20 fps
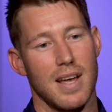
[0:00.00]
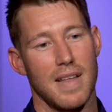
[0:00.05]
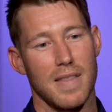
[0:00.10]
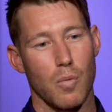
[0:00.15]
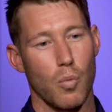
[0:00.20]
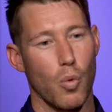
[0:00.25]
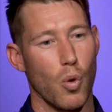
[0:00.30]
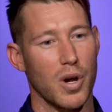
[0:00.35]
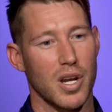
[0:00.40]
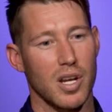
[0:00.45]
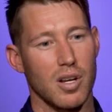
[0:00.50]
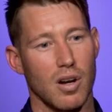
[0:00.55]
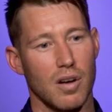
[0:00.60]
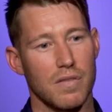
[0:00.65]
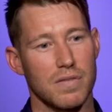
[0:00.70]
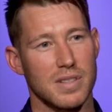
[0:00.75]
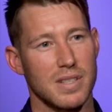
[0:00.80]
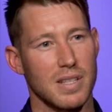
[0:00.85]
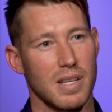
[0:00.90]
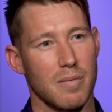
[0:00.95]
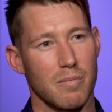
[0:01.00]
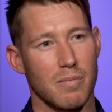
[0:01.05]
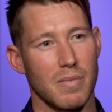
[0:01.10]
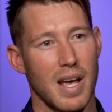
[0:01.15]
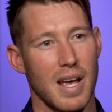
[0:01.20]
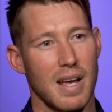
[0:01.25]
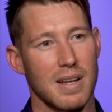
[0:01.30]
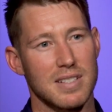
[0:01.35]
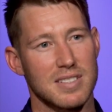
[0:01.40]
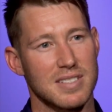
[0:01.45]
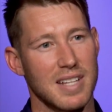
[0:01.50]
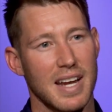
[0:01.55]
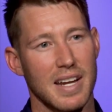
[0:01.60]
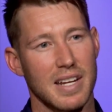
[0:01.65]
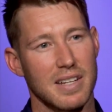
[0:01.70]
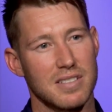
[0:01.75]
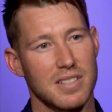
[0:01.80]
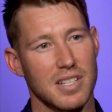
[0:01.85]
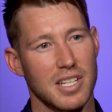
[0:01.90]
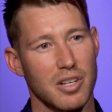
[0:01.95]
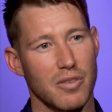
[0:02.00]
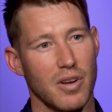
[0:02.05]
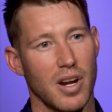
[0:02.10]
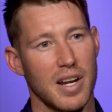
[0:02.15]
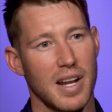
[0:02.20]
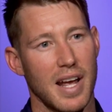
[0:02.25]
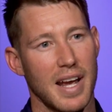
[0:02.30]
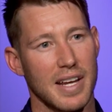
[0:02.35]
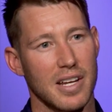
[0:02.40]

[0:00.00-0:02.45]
And then walking off, and then sticking around,